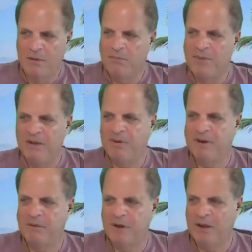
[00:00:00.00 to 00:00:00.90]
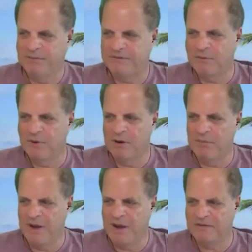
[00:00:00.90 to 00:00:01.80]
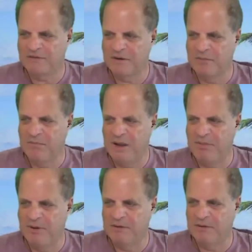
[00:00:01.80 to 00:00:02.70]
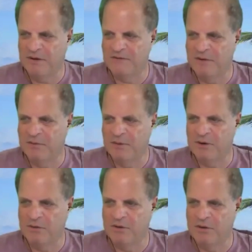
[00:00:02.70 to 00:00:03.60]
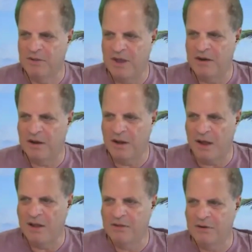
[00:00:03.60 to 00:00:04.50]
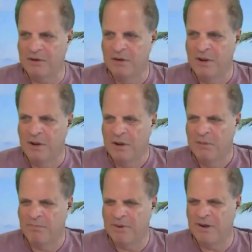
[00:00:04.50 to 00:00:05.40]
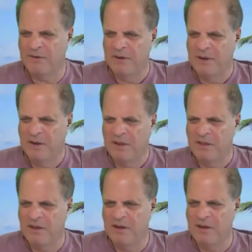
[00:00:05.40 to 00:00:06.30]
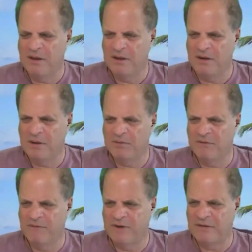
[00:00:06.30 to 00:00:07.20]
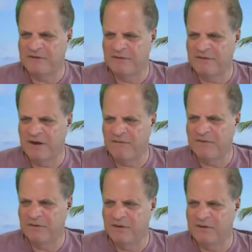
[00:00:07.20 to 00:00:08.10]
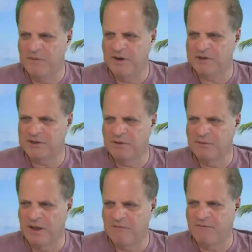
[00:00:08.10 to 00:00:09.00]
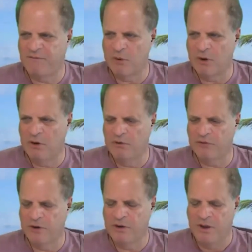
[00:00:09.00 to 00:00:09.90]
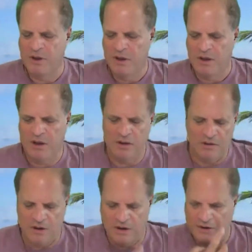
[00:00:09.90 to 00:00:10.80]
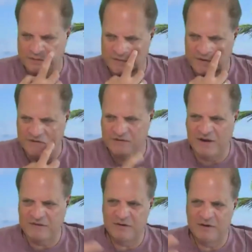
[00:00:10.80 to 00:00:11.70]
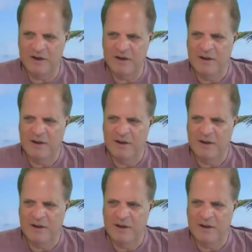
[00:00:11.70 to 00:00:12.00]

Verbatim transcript: Maybe it helps to wear a mask, and maybe it doesn't. We don't know that either. But the uh, number of deaths is definitely diminishing. We had four hundred in the United States yesterday.